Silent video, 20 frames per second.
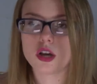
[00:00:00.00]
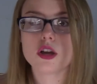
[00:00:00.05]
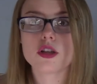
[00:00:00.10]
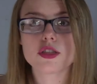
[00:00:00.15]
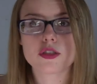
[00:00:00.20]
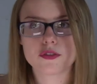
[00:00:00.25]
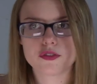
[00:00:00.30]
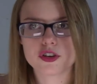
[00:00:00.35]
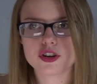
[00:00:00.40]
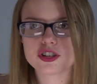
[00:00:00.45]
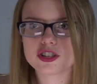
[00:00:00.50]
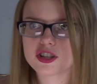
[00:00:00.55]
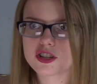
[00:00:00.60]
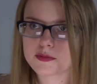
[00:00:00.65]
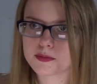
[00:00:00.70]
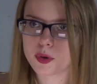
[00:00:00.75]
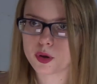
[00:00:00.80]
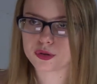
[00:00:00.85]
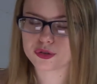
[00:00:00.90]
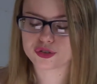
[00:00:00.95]
The first is
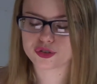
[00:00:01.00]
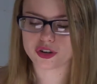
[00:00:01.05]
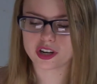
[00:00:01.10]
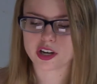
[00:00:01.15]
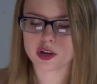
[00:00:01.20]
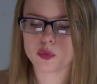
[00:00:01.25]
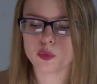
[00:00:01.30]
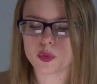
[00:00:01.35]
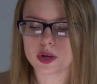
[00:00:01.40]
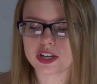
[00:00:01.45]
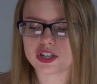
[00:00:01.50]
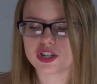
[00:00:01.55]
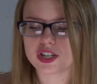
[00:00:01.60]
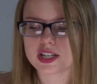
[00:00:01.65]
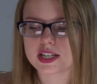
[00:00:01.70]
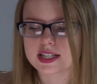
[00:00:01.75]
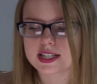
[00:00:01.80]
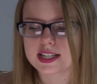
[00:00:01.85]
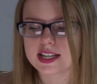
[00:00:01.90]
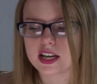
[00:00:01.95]
bolstering, which
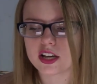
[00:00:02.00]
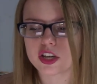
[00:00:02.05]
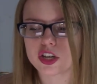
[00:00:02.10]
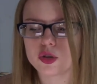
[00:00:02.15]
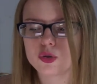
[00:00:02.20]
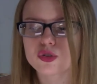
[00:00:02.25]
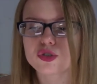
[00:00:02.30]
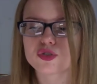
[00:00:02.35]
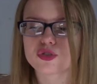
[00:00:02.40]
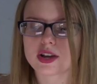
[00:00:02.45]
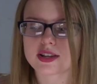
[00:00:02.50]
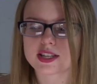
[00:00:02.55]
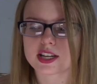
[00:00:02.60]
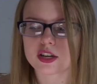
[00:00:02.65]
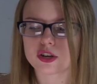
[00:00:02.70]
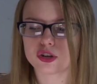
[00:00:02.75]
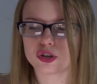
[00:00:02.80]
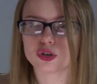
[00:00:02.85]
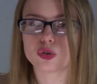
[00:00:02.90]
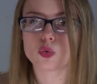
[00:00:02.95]
is the accused stressing
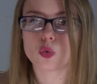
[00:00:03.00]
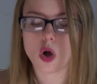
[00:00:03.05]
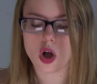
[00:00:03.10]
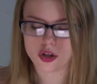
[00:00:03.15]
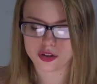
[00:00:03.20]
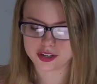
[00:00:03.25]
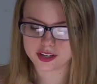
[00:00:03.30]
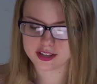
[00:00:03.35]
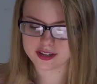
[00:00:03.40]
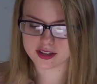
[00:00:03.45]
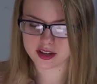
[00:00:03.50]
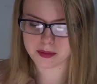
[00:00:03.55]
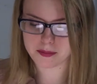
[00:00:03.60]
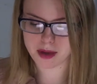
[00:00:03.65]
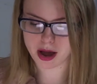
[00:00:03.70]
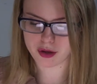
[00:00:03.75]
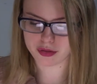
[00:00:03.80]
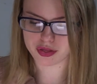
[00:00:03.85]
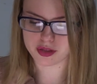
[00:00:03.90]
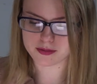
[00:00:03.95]
good qualities
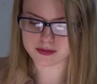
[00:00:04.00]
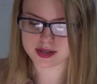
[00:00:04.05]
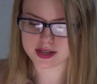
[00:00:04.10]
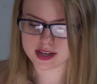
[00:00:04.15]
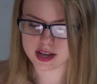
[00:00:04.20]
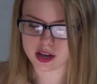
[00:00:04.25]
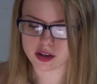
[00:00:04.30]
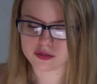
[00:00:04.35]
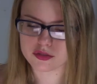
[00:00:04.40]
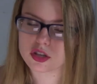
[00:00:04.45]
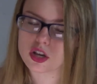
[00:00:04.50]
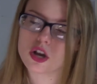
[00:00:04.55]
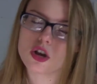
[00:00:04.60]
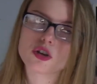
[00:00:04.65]
about themselves.